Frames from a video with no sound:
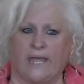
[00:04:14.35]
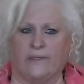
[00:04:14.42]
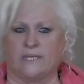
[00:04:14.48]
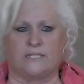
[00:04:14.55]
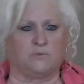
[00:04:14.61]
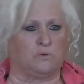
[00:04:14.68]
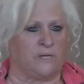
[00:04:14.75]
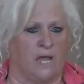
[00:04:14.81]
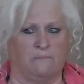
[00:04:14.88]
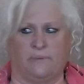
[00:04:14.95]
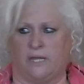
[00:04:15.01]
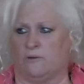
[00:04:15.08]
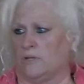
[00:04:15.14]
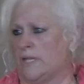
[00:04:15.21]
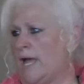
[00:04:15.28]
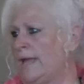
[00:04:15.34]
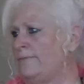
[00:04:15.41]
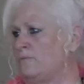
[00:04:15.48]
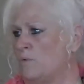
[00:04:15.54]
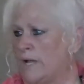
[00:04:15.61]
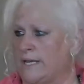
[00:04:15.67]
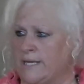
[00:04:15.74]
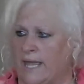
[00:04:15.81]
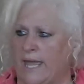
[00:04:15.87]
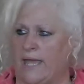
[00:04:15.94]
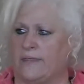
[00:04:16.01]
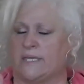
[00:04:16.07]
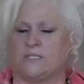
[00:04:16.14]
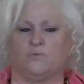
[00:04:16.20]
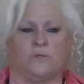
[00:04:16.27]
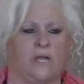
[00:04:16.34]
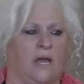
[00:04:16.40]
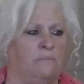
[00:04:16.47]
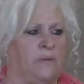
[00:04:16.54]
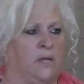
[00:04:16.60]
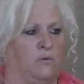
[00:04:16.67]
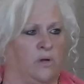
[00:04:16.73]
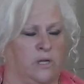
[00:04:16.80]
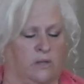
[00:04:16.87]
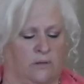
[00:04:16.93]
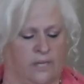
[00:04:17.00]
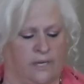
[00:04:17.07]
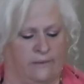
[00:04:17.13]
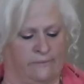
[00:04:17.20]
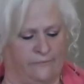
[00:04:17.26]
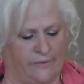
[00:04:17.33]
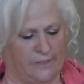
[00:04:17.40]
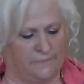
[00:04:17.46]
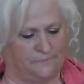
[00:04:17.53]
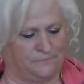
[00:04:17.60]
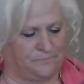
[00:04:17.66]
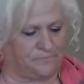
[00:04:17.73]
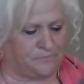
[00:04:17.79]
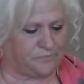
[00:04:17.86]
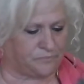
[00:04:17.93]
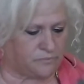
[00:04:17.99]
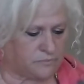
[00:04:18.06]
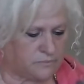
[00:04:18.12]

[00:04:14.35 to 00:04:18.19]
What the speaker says: One day this will not be your life. One day this will not be where you live.